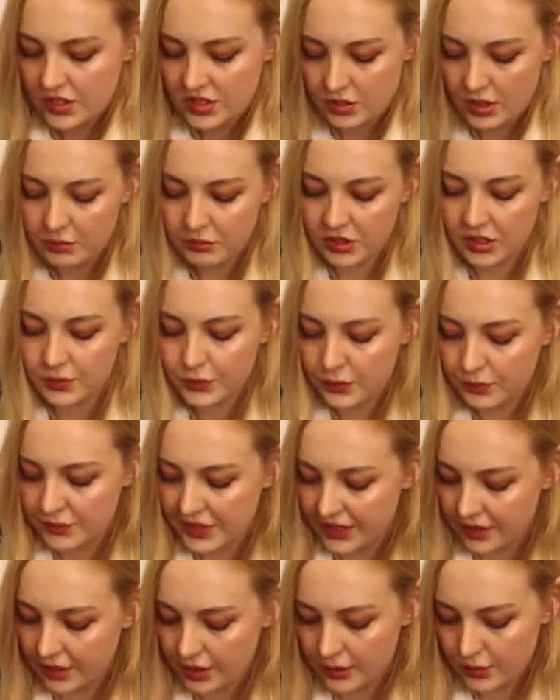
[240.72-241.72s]
So I'm going to put
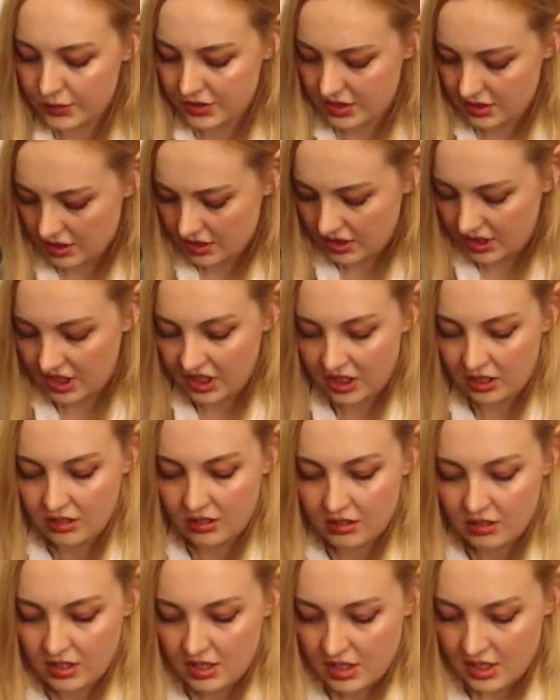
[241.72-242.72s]
my coat in
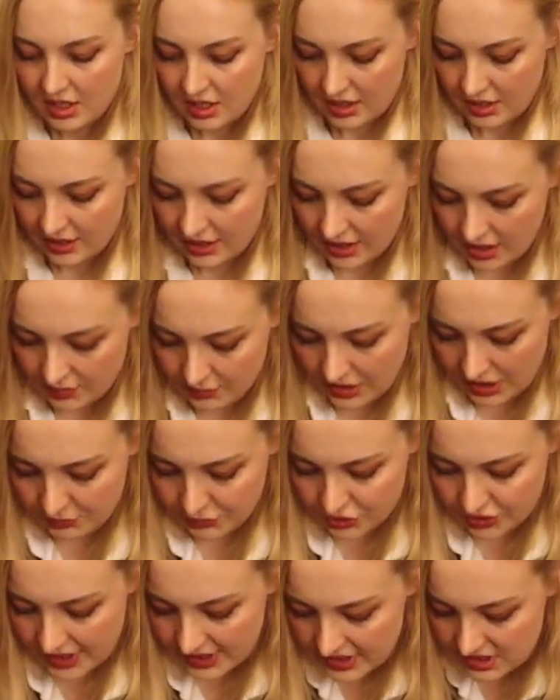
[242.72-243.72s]
here. I'm
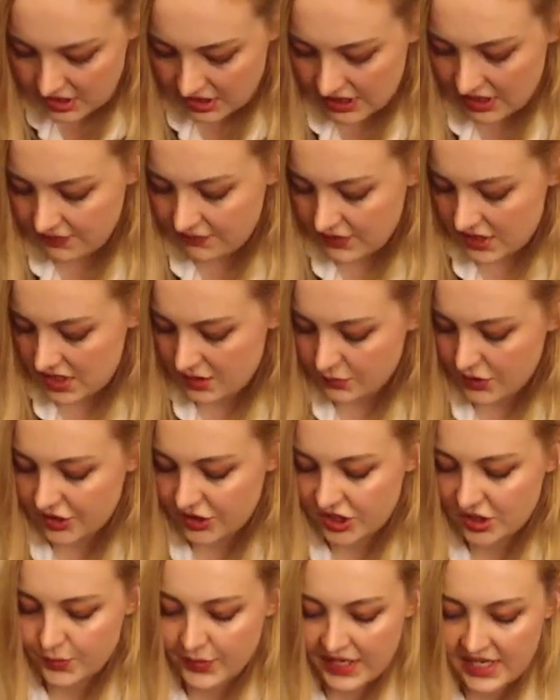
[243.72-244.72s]
trying to leave as
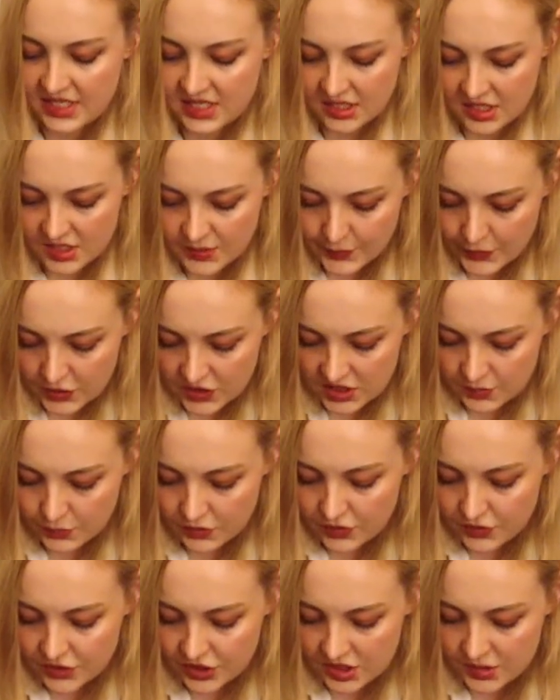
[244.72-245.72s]
much space as
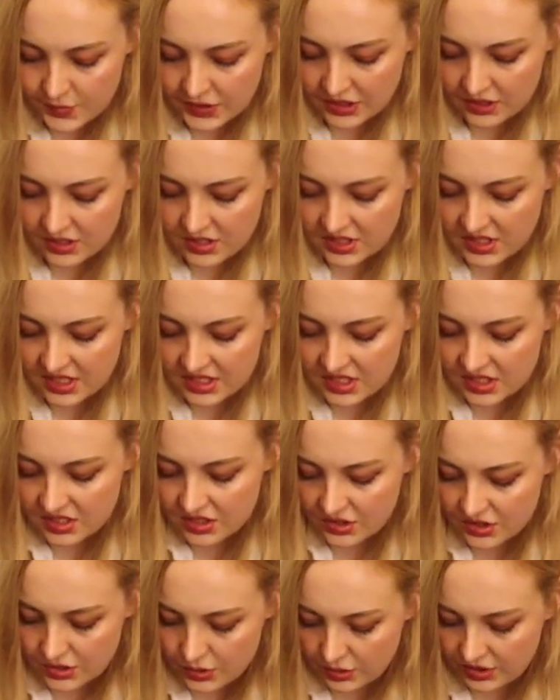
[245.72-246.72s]
possible just because this is
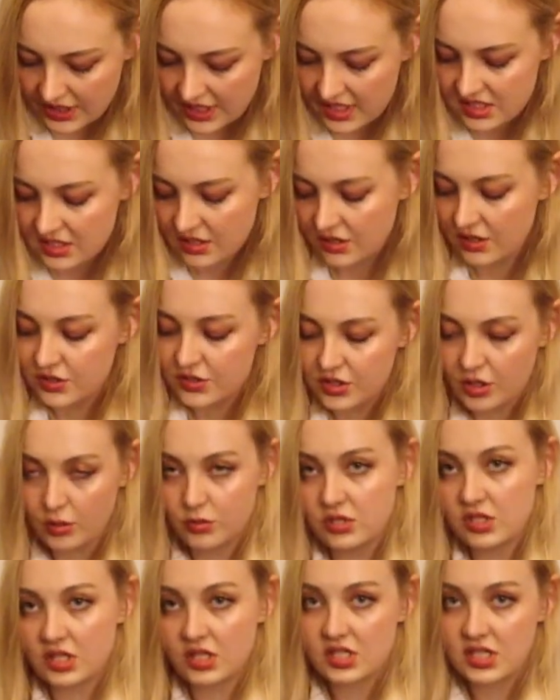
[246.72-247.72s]
the suitcase that is going
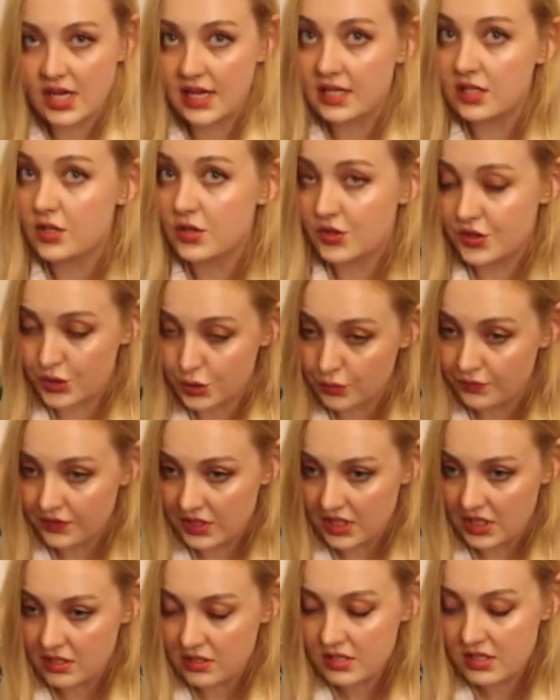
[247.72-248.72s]
to contain the
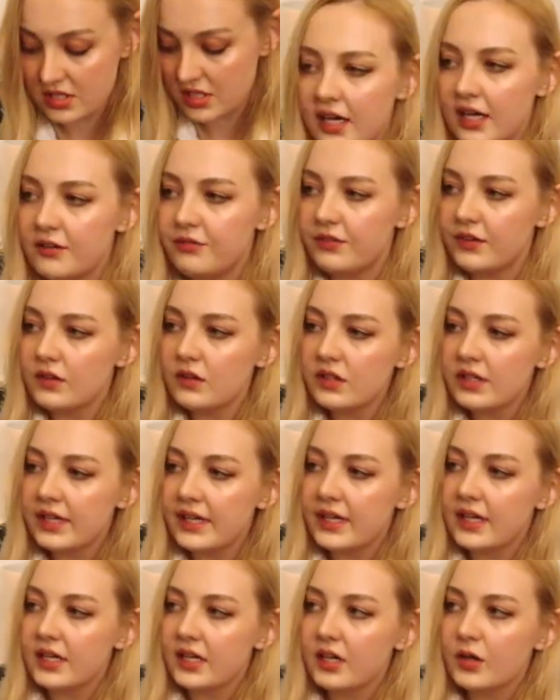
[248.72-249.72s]
souvenirs. I feel
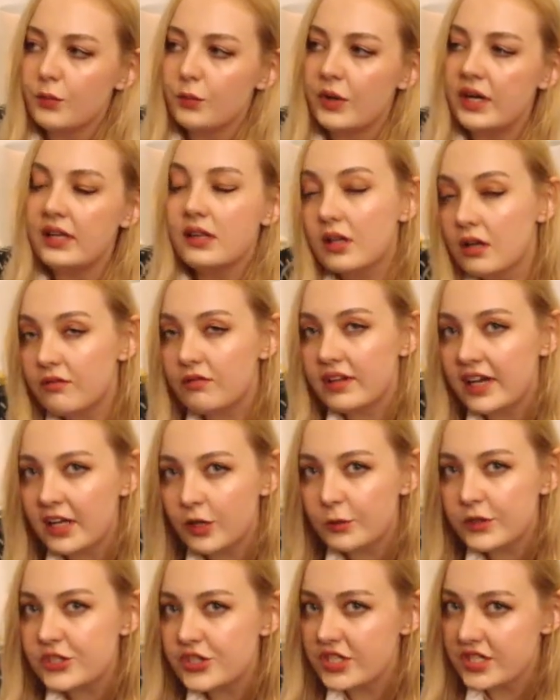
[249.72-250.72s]
like my love
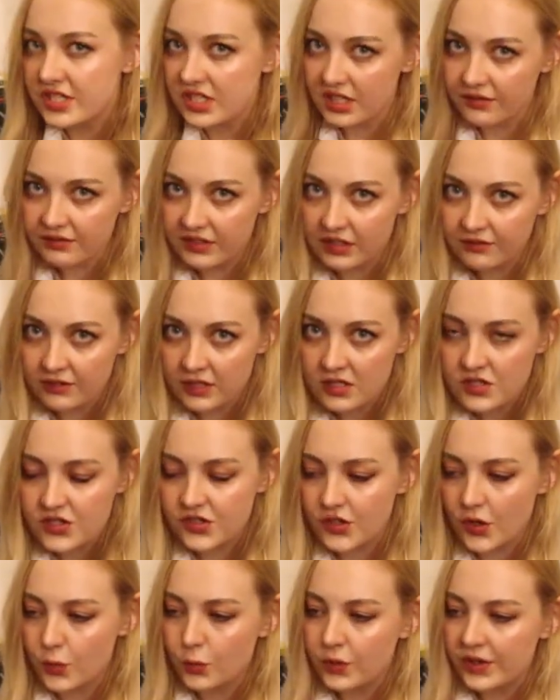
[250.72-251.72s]
language is gift giving,
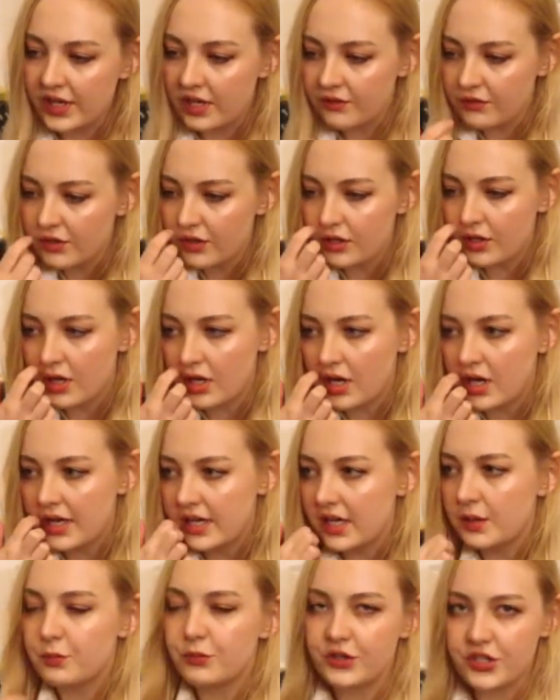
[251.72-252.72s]
so whenever I
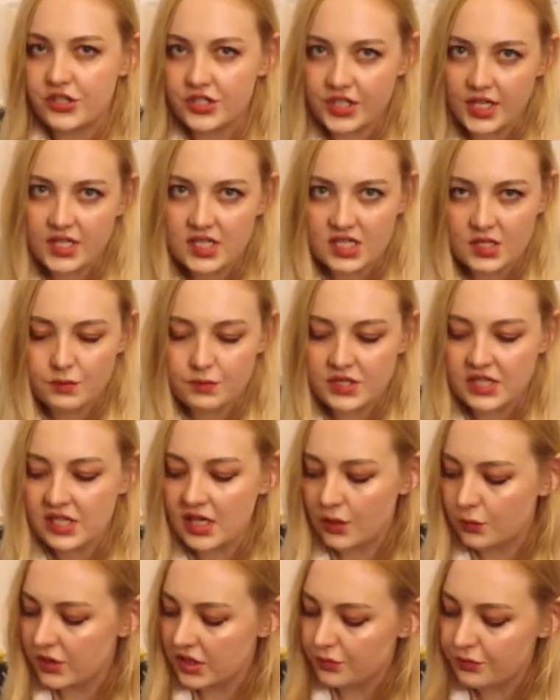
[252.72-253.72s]
appreciate somebody,
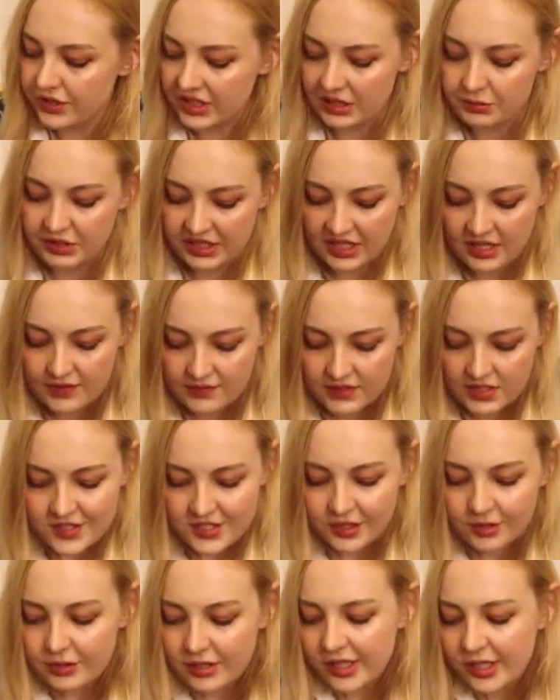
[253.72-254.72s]
I want to bring them a gift.
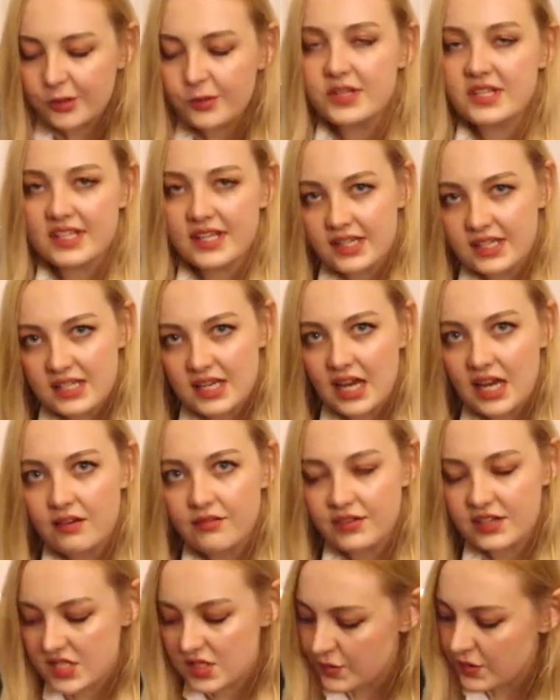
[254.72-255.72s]
So I always like to
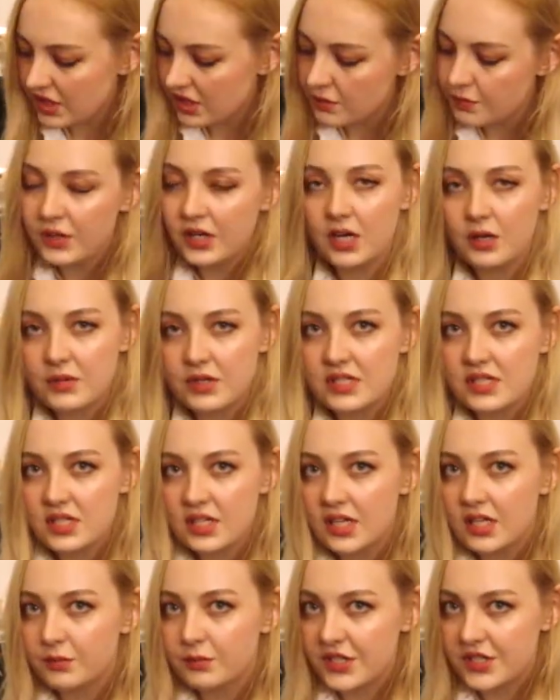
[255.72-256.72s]
have a spare compartment
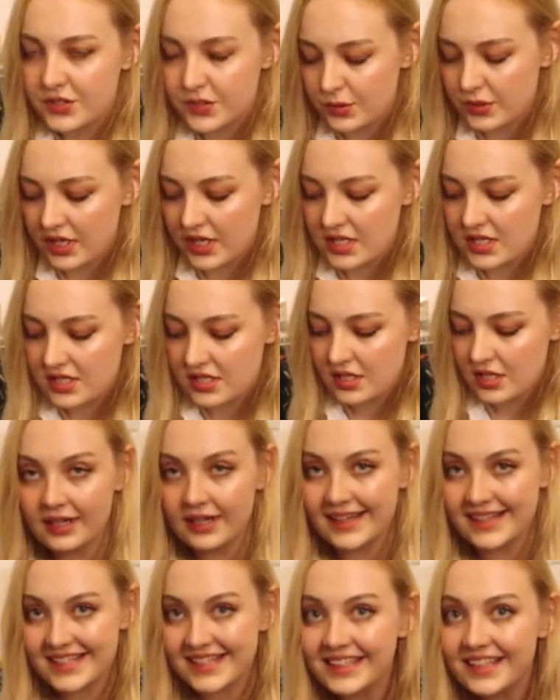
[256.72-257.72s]
in my suitcase.
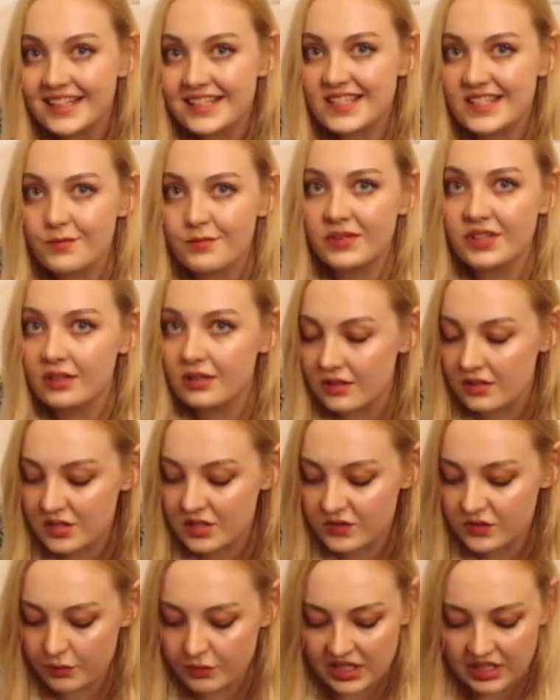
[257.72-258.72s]
I did get something
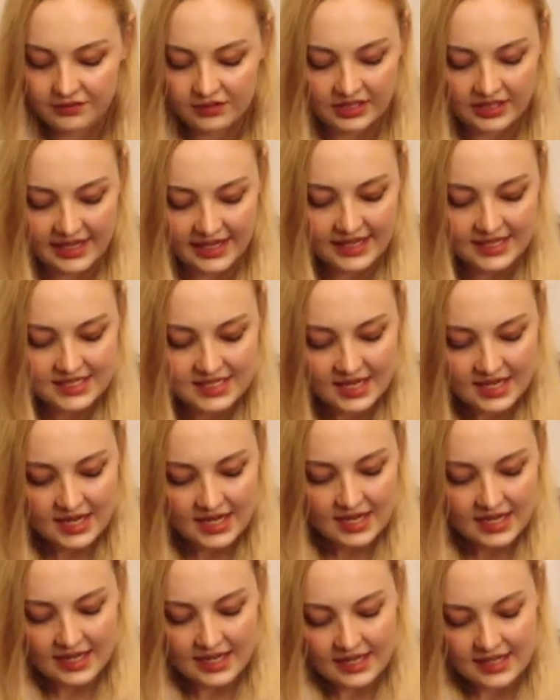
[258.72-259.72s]
else from Level8,
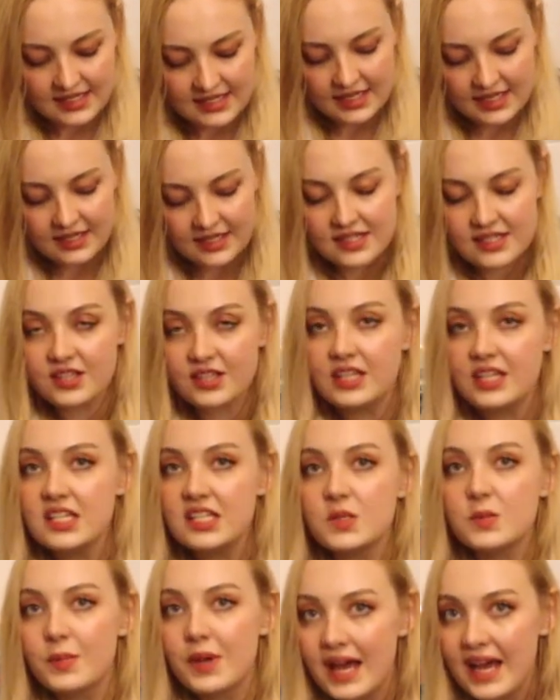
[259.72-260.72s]
and it is
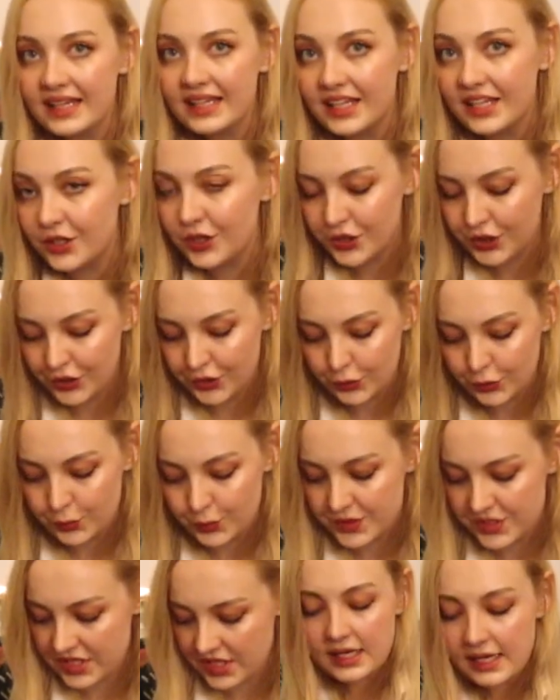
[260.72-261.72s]
these packing
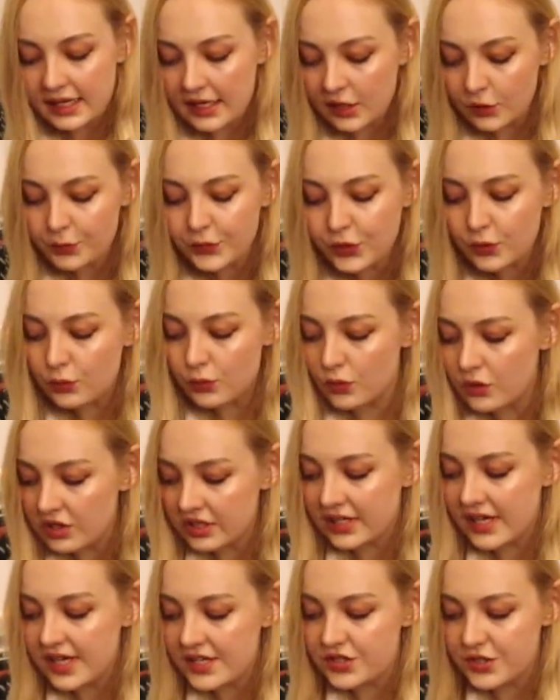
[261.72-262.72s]
cubes. They help you
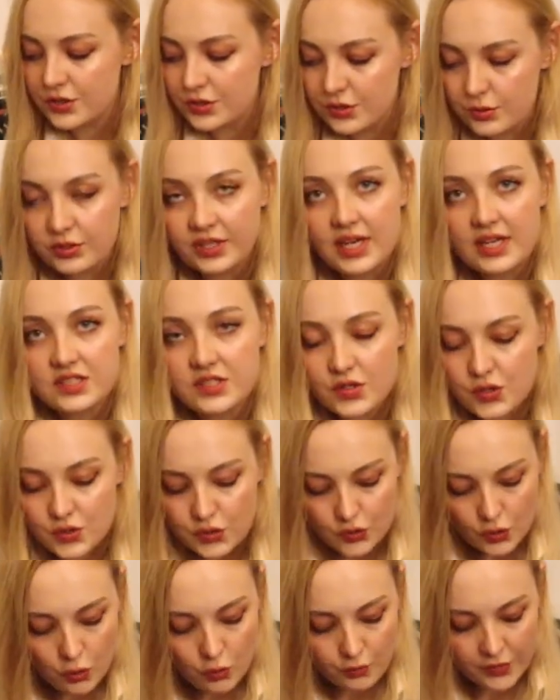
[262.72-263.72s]
organize your suitcases
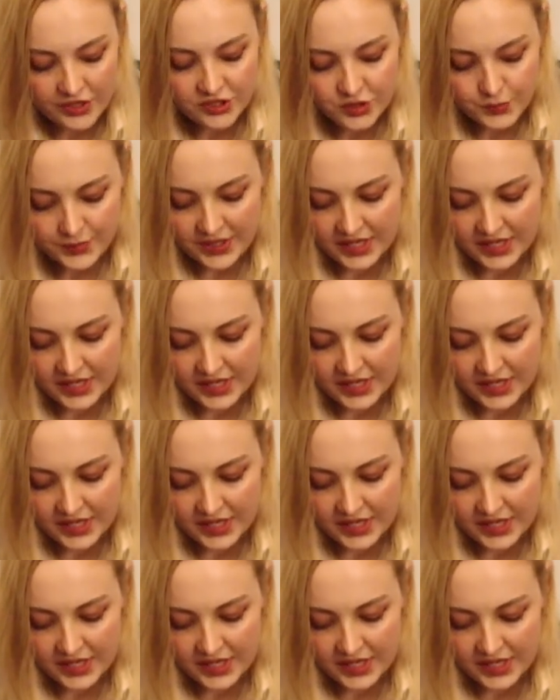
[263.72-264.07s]
so much